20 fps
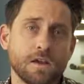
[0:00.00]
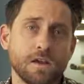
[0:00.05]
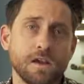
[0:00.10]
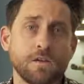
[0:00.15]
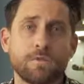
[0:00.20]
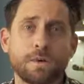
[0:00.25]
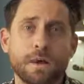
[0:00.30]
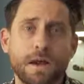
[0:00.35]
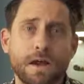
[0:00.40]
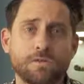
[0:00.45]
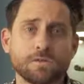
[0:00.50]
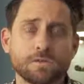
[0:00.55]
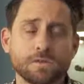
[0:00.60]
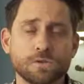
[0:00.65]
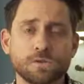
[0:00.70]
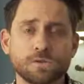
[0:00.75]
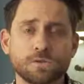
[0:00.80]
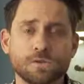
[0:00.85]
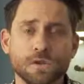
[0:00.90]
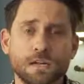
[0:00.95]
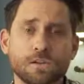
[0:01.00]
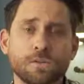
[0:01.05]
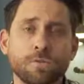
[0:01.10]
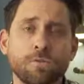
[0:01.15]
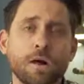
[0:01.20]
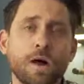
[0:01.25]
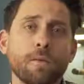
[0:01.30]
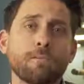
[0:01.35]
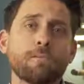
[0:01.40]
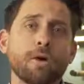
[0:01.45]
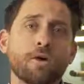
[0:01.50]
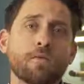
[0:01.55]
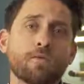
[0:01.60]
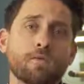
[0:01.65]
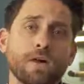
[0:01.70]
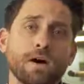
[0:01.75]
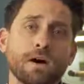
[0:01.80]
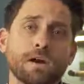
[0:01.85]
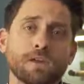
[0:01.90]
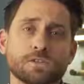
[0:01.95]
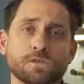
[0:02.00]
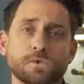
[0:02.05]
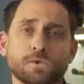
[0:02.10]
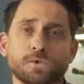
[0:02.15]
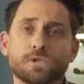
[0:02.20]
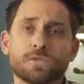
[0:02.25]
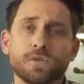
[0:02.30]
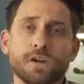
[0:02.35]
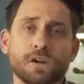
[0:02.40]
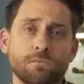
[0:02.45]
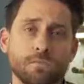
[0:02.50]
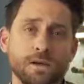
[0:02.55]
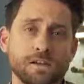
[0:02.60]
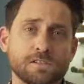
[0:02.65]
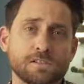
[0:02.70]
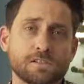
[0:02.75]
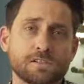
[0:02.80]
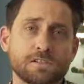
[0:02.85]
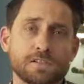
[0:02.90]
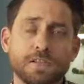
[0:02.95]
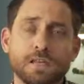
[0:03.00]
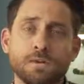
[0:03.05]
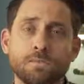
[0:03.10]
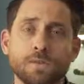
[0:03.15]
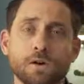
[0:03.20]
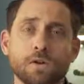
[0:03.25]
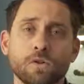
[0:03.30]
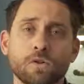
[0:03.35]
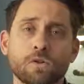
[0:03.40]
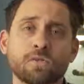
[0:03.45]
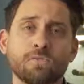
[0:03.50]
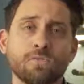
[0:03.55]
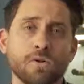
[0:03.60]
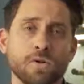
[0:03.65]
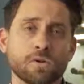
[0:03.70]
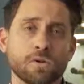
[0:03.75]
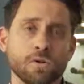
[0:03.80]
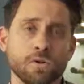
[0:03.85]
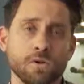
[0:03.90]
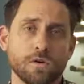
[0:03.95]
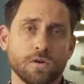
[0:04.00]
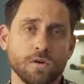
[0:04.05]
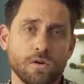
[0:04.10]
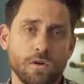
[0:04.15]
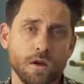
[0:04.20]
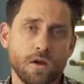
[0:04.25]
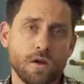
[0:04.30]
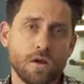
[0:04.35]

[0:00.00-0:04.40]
And if you have to, take the problem offline to a direct message, an email, or a phone call.